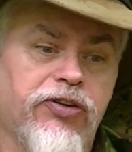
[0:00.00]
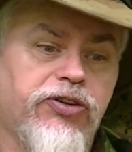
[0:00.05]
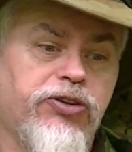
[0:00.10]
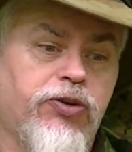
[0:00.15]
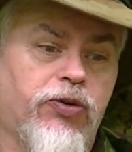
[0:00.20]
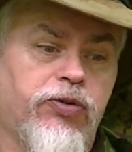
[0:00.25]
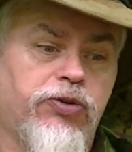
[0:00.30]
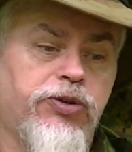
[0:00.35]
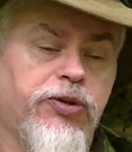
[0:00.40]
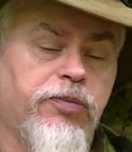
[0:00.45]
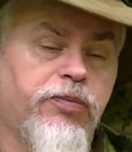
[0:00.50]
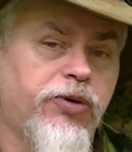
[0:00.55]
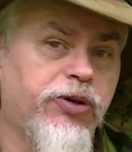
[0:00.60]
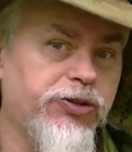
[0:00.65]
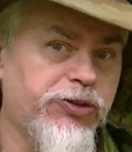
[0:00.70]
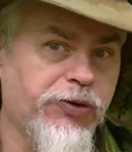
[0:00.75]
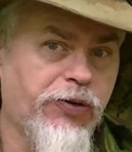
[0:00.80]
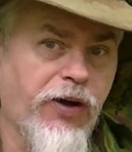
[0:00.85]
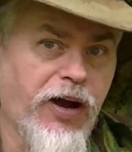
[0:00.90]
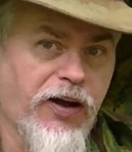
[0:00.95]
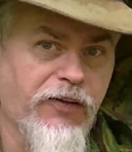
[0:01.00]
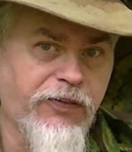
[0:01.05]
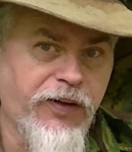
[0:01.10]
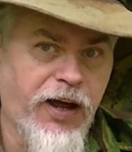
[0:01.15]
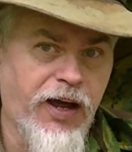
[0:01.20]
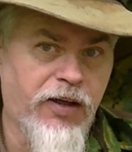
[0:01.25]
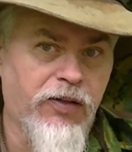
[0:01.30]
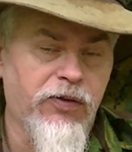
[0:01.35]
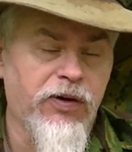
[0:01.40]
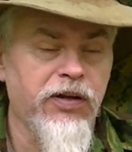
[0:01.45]
the Georgia Bushcraft
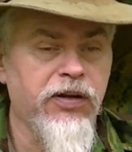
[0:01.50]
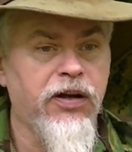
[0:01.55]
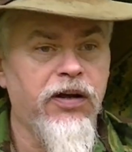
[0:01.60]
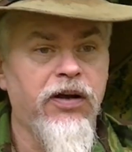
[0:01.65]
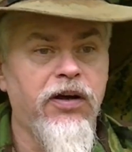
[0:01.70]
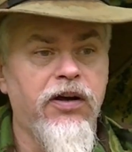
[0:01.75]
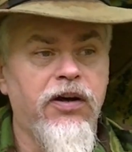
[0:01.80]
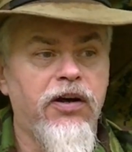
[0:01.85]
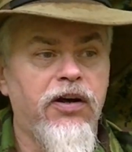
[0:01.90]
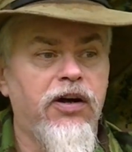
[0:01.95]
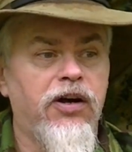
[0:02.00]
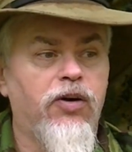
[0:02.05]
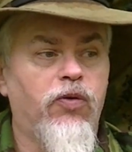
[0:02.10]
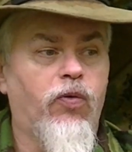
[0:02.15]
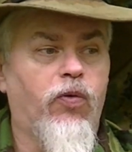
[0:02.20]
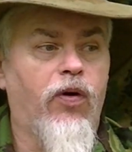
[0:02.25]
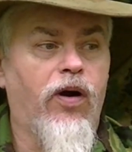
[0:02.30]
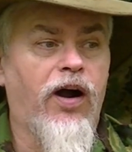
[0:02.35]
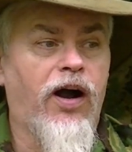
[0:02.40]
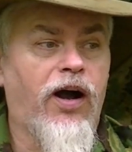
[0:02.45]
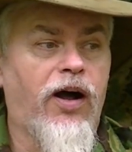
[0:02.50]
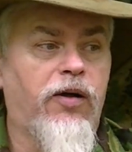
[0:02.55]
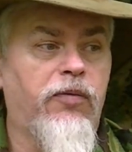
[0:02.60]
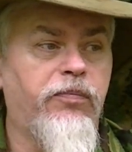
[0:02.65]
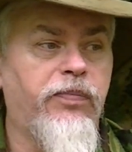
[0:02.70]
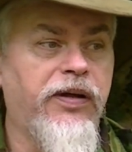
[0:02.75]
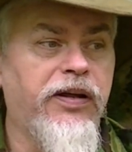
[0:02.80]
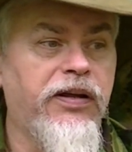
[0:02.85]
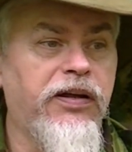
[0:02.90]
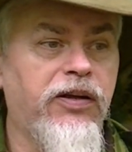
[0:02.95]
Gathering, where I'll
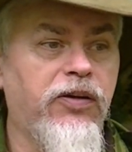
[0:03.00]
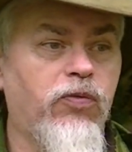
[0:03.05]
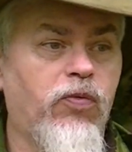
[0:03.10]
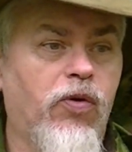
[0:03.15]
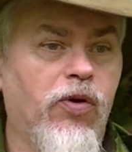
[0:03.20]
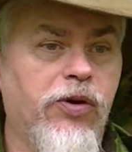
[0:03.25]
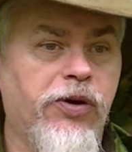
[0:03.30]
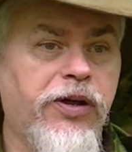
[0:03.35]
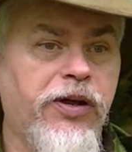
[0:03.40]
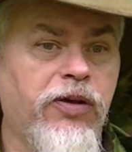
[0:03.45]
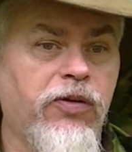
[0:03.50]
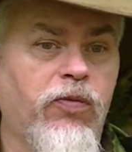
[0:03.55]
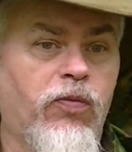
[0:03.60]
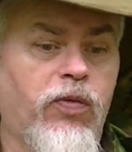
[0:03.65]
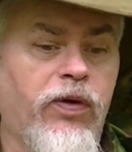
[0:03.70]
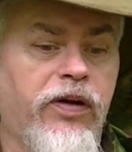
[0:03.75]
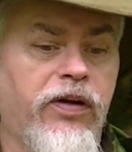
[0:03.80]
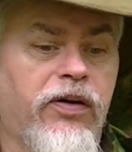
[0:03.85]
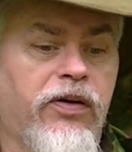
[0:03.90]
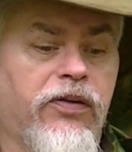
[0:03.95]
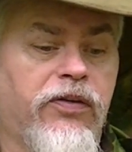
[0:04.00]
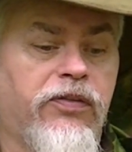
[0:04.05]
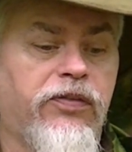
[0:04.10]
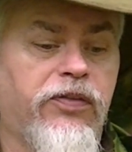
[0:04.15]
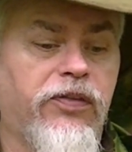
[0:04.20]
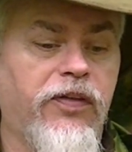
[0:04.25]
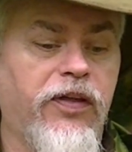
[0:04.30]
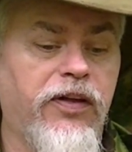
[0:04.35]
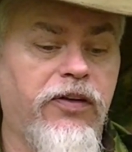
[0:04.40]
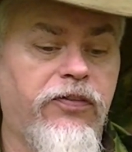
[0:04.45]
be working
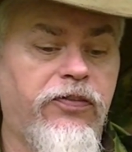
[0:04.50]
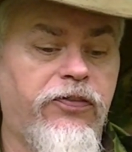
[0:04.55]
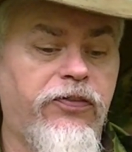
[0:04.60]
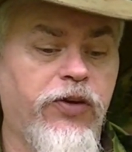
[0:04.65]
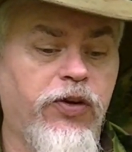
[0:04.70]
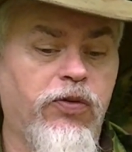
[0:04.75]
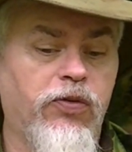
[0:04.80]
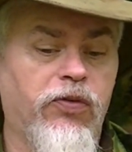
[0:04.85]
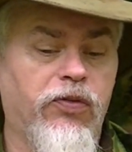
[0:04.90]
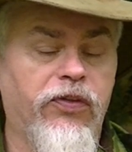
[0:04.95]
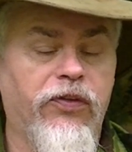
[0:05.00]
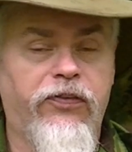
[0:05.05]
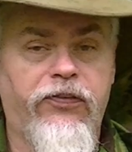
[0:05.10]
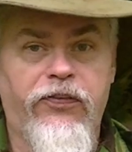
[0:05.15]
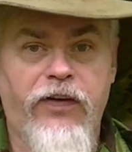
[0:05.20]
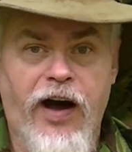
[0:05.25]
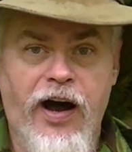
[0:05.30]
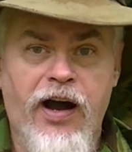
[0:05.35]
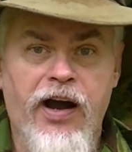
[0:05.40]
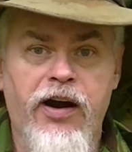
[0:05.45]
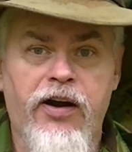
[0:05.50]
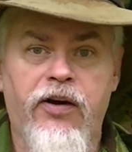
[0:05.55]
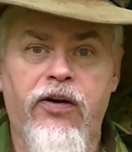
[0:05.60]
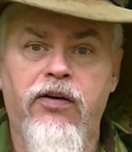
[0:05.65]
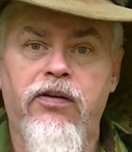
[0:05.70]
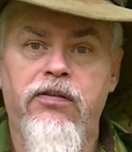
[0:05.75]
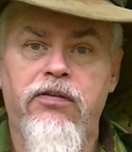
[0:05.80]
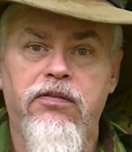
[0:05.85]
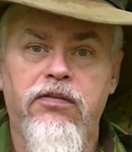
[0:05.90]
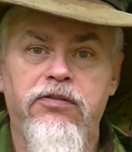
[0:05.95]
with the Fuel the Fire
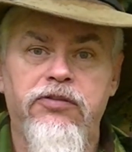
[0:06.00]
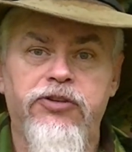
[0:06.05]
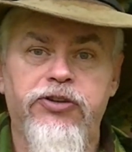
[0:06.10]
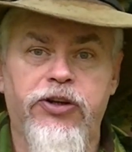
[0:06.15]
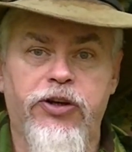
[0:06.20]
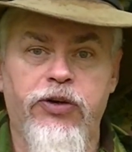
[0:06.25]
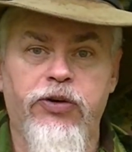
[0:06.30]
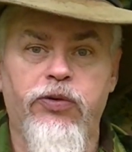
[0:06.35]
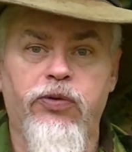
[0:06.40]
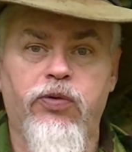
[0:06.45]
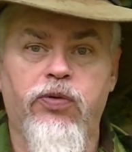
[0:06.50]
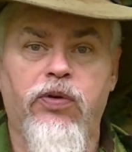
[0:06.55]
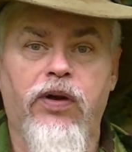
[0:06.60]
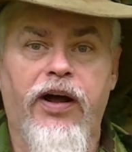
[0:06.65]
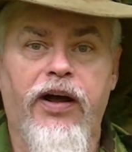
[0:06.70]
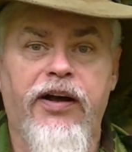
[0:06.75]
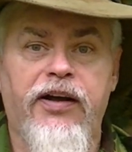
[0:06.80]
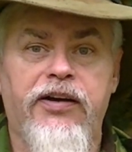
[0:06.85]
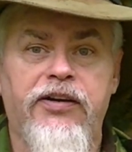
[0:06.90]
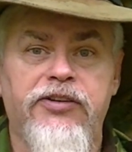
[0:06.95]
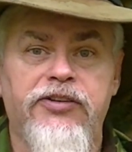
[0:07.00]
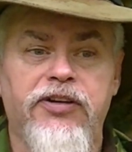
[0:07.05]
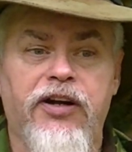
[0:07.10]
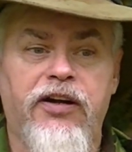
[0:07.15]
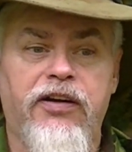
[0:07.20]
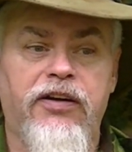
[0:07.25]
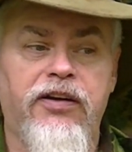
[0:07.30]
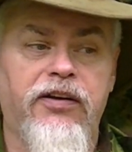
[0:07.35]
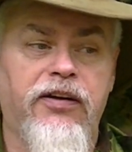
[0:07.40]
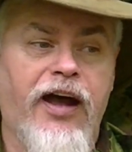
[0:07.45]
School as
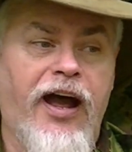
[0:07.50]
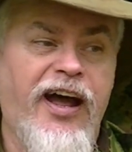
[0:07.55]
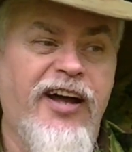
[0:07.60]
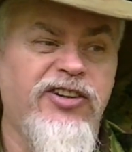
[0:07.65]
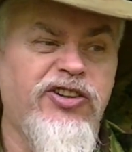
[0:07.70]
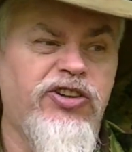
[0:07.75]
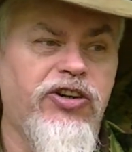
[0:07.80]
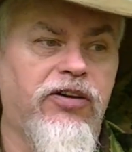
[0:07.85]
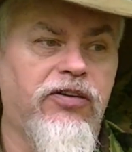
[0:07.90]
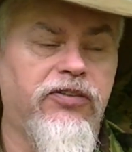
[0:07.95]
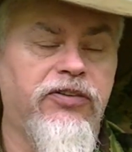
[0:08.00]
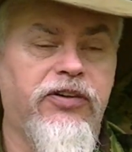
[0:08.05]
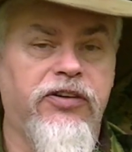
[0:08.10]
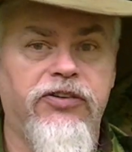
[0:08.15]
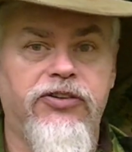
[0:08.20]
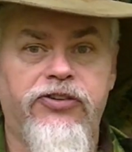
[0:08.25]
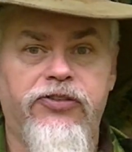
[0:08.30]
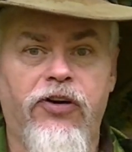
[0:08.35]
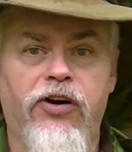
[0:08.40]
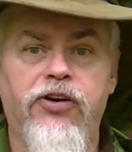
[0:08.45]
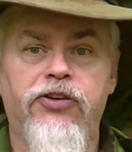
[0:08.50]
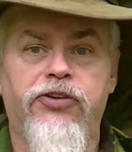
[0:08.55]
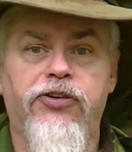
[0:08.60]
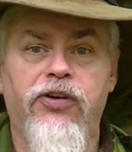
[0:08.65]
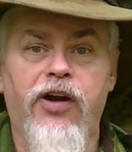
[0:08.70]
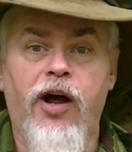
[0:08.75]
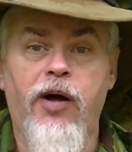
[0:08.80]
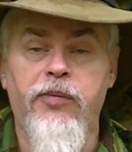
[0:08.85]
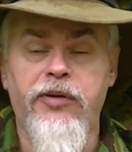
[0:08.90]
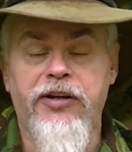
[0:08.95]
an adjunct instructor,
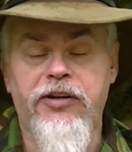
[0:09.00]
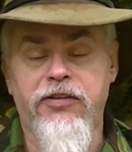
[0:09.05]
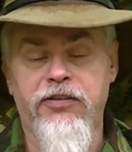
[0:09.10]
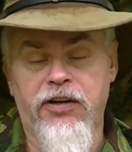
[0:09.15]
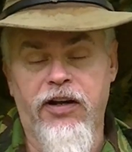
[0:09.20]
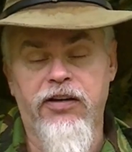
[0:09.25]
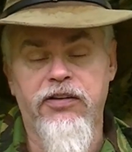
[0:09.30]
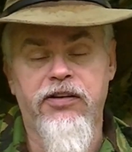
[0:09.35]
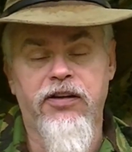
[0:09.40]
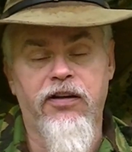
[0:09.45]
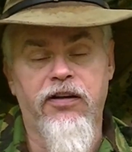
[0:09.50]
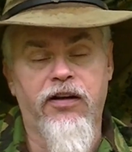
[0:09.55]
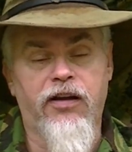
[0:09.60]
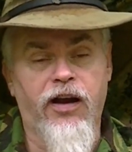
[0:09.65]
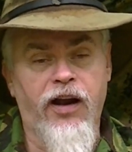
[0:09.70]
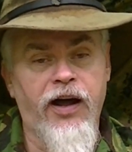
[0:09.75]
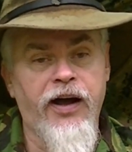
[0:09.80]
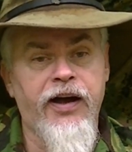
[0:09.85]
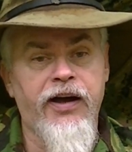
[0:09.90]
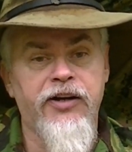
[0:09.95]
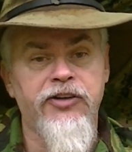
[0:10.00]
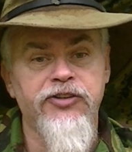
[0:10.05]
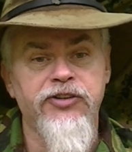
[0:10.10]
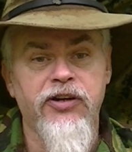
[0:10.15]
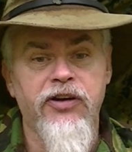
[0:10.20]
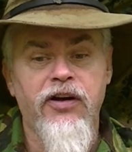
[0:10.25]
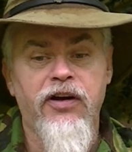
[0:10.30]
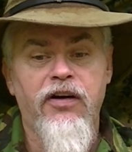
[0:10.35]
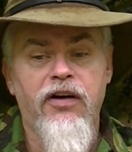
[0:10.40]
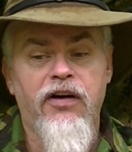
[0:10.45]
and I'll be conducting a class
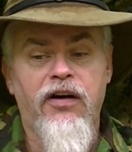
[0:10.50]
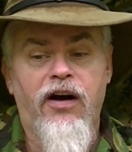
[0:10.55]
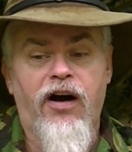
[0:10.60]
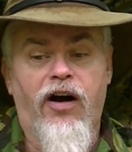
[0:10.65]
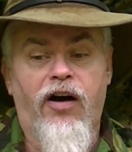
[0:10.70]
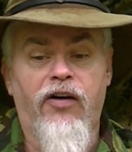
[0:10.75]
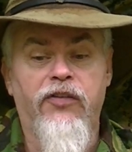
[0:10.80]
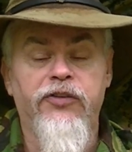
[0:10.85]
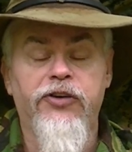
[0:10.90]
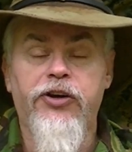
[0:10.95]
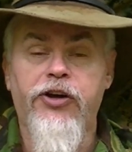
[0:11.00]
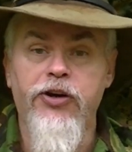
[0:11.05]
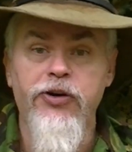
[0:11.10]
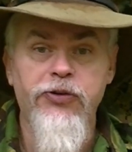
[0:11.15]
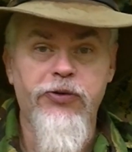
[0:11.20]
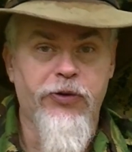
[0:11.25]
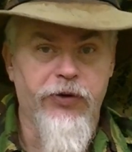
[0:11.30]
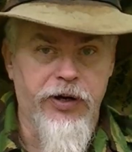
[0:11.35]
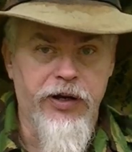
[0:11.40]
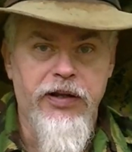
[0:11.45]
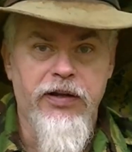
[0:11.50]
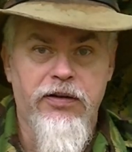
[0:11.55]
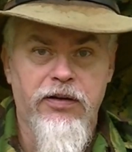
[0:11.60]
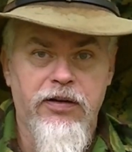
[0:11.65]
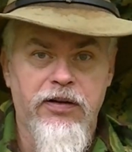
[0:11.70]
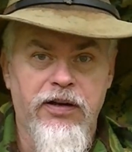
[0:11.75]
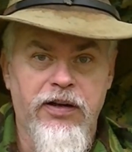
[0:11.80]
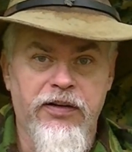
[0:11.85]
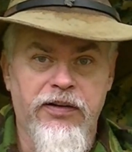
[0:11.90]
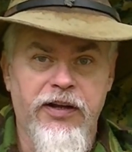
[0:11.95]
on the kukri
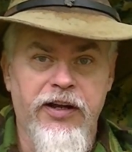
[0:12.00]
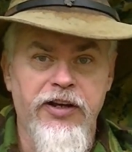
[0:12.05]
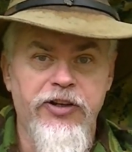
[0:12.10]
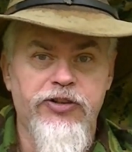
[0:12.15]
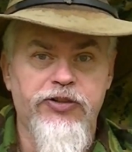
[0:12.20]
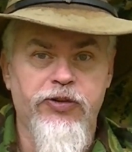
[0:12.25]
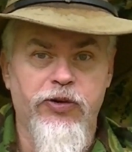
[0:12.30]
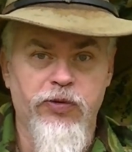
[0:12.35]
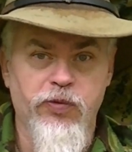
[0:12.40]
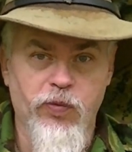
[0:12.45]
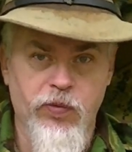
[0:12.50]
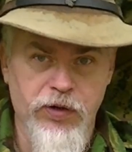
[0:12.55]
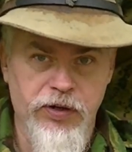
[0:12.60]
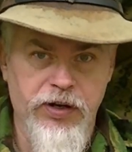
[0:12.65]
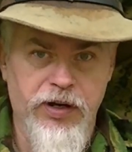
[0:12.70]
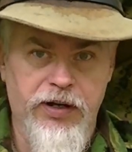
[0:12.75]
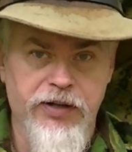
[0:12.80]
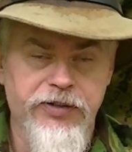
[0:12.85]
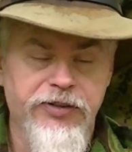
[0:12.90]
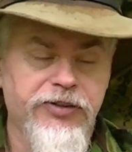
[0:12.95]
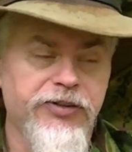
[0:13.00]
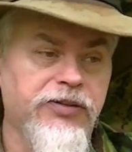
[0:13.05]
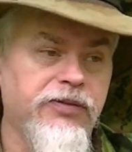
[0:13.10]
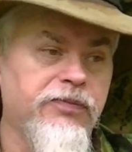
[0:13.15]
in the eastern woodlands.